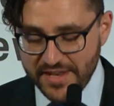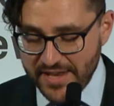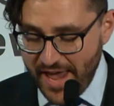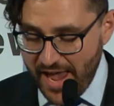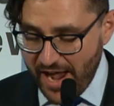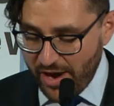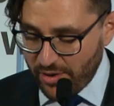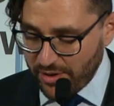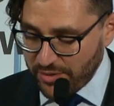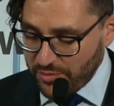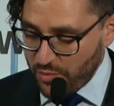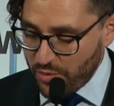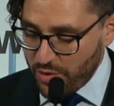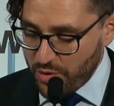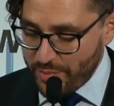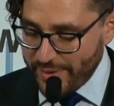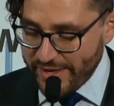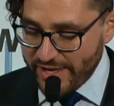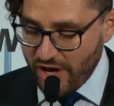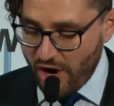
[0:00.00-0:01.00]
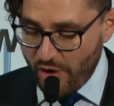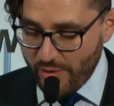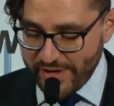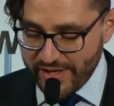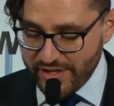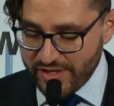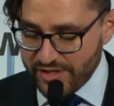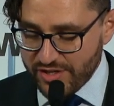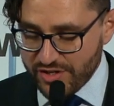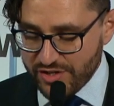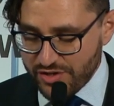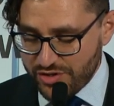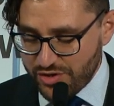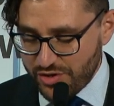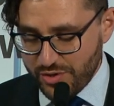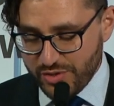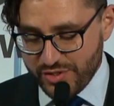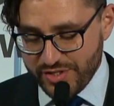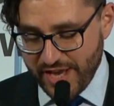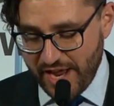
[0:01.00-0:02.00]
now we'll be going
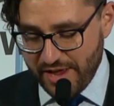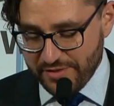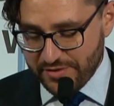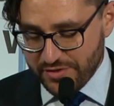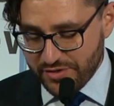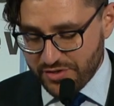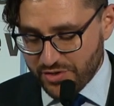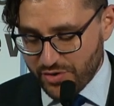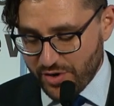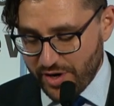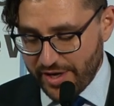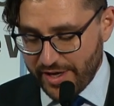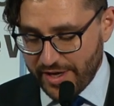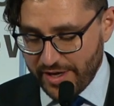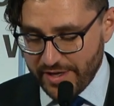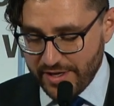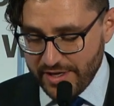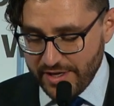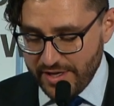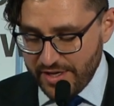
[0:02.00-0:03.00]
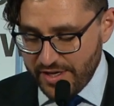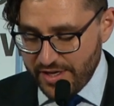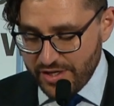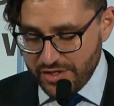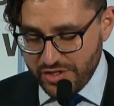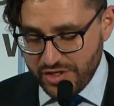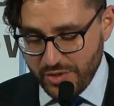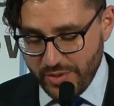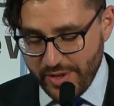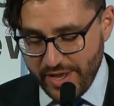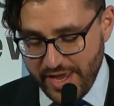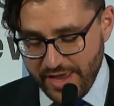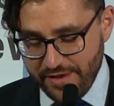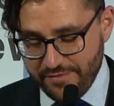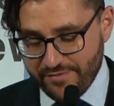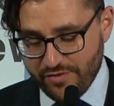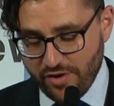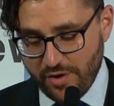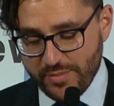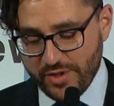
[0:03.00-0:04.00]
to South Australia to hear
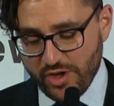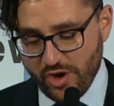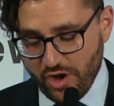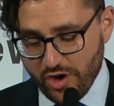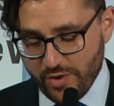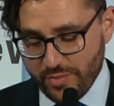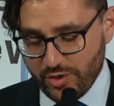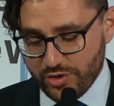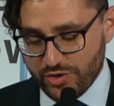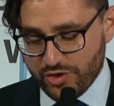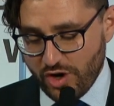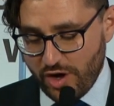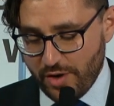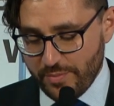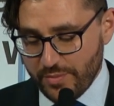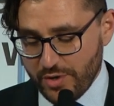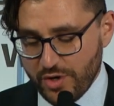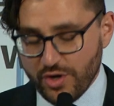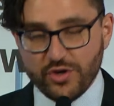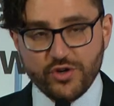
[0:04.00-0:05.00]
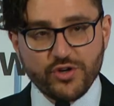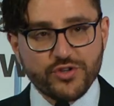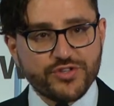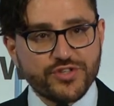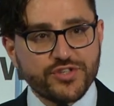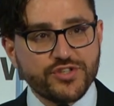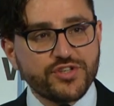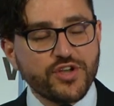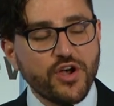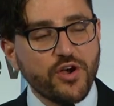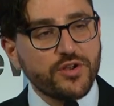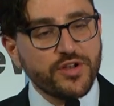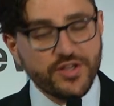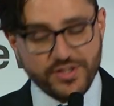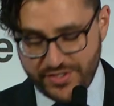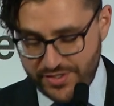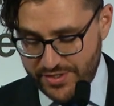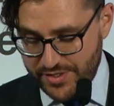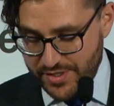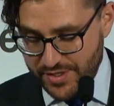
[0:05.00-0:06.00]
from the Honourable Tom
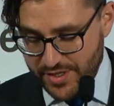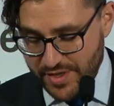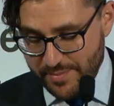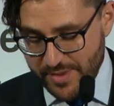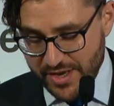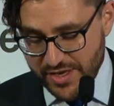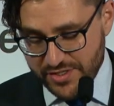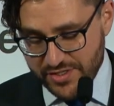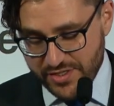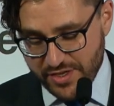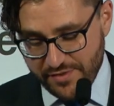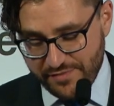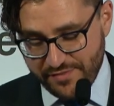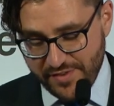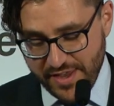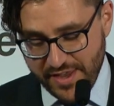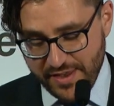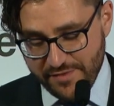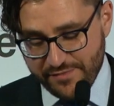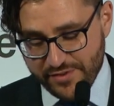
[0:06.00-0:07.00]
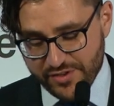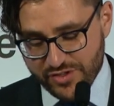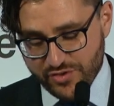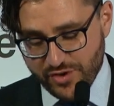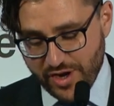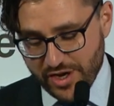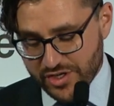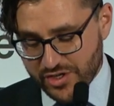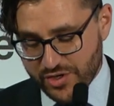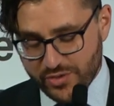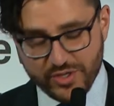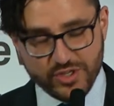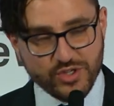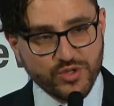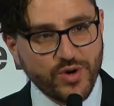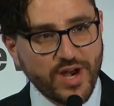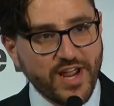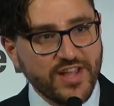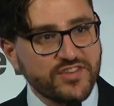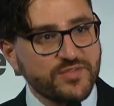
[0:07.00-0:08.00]
Koutsantonis, the Minister for Infrastructure and
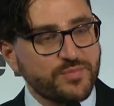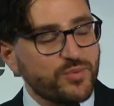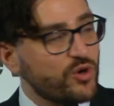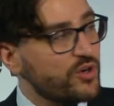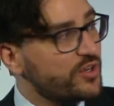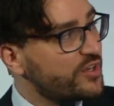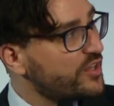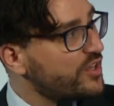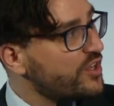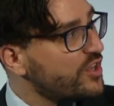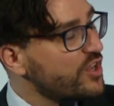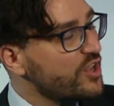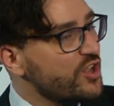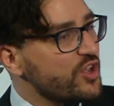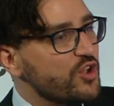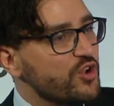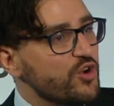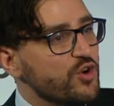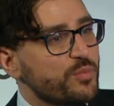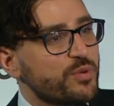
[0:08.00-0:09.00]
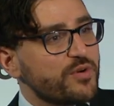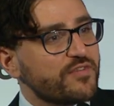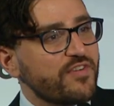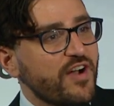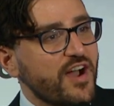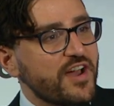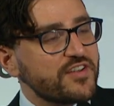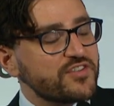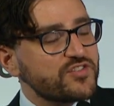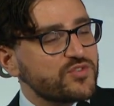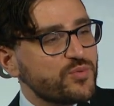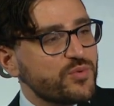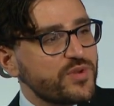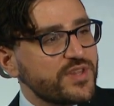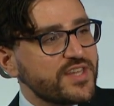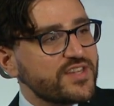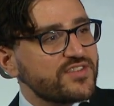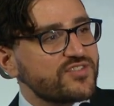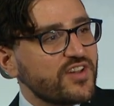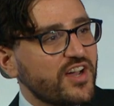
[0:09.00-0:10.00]
Transport, who'll provide us with
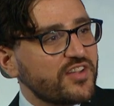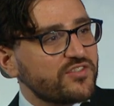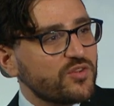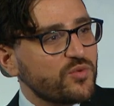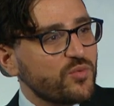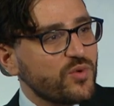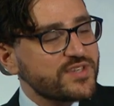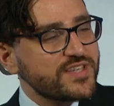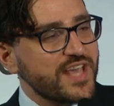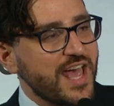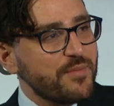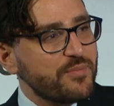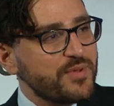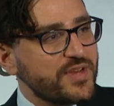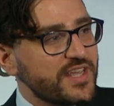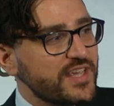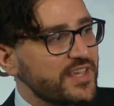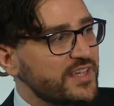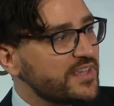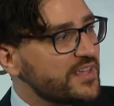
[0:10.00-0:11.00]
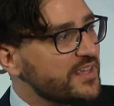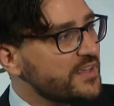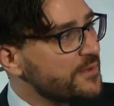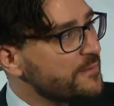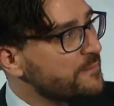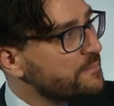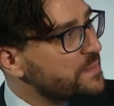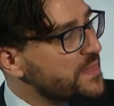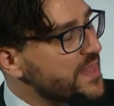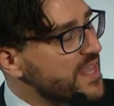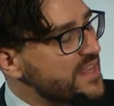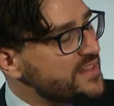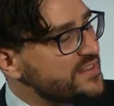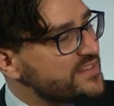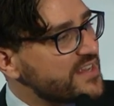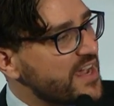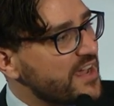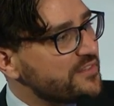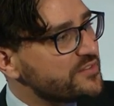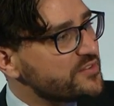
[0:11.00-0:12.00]
insights on what's happening in
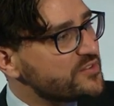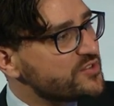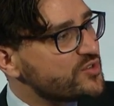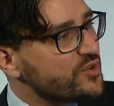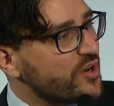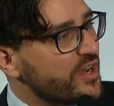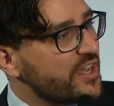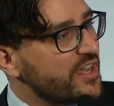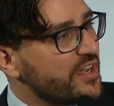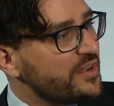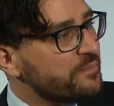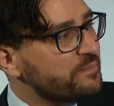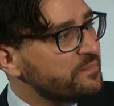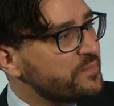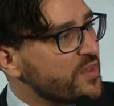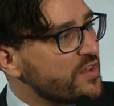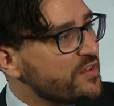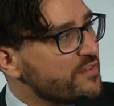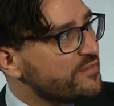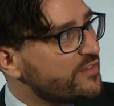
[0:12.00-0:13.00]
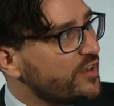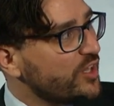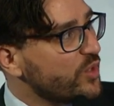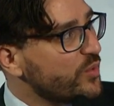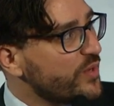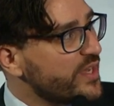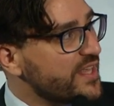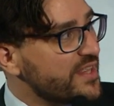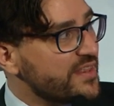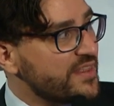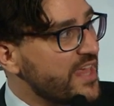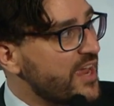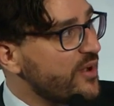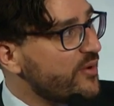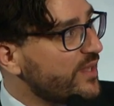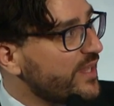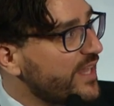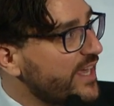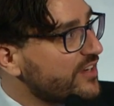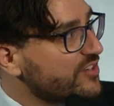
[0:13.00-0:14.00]
South Australia following their
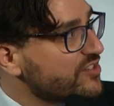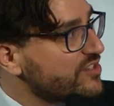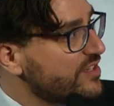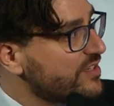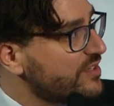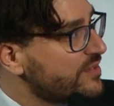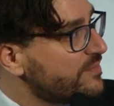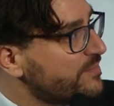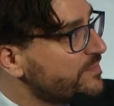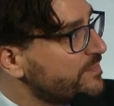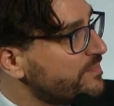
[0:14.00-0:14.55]
election.